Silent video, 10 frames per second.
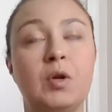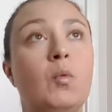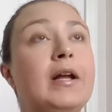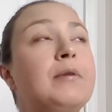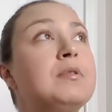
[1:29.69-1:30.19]

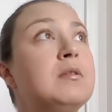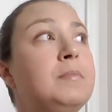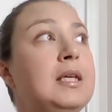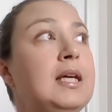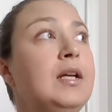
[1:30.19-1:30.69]
When I was a
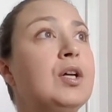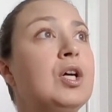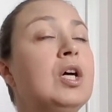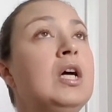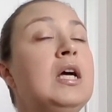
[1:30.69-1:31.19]

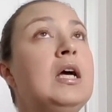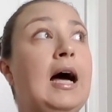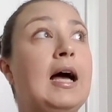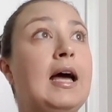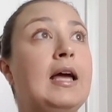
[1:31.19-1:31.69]
beginner,
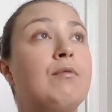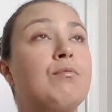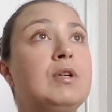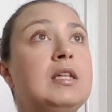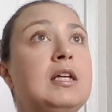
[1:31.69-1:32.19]
I
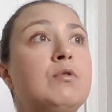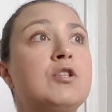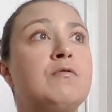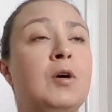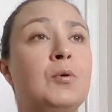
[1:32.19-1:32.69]
really
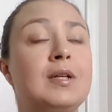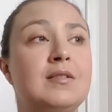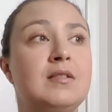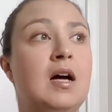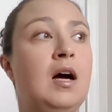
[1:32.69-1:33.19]
was
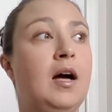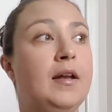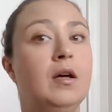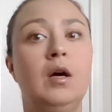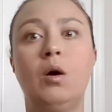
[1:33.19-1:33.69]
focused on